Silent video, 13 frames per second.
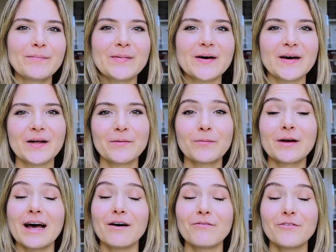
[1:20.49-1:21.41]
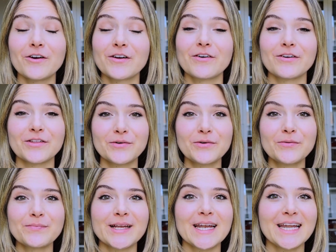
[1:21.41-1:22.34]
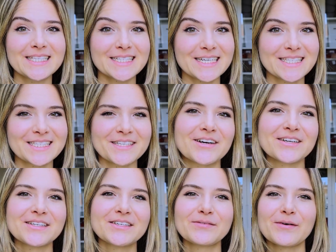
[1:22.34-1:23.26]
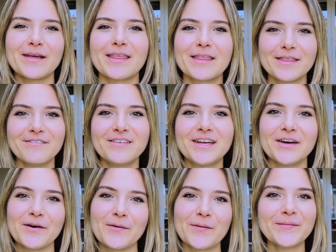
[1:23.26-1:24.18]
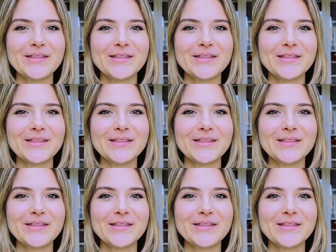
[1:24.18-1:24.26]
But without further ado, let's get started with the video.